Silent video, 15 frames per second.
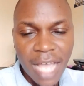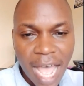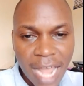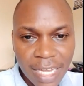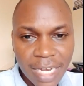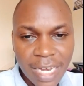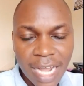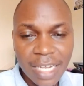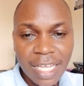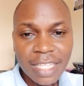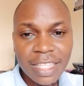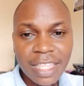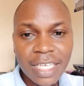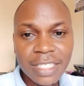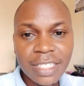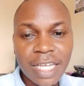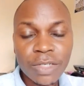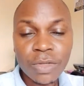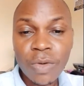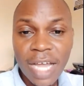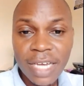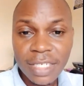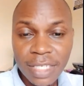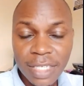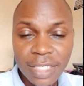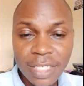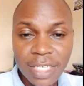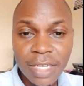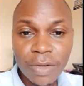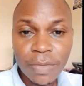And then another thing is that you can
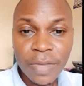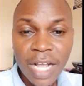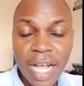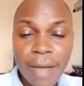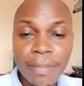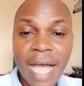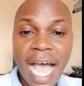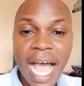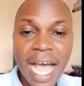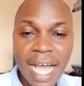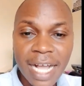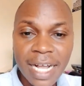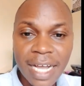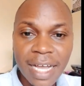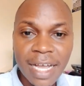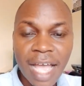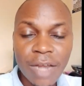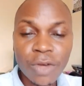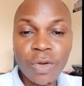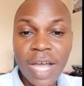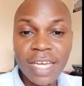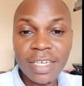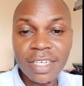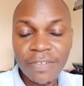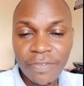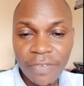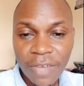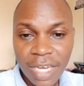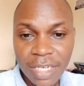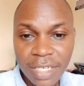still become a hacker and you can
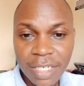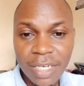defend